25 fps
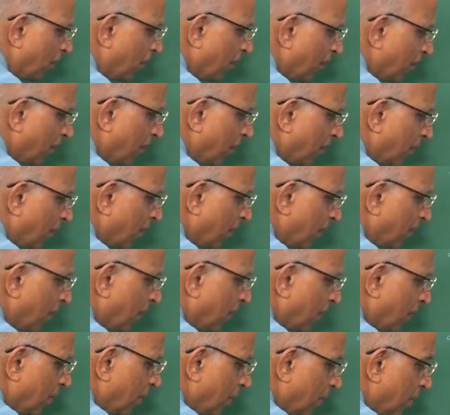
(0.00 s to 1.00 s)

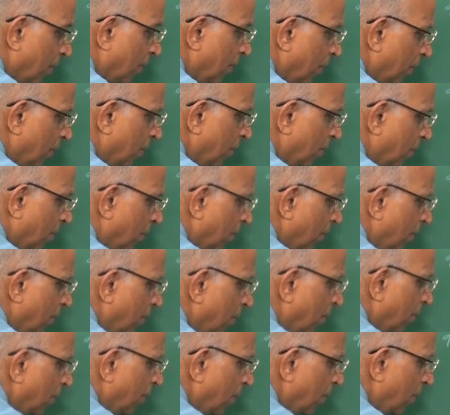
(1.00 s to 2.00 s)

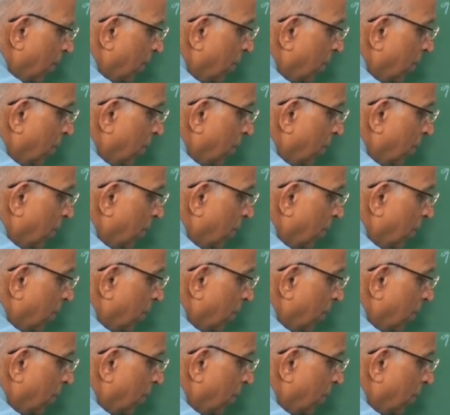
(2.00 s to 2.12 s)
Nothing is said.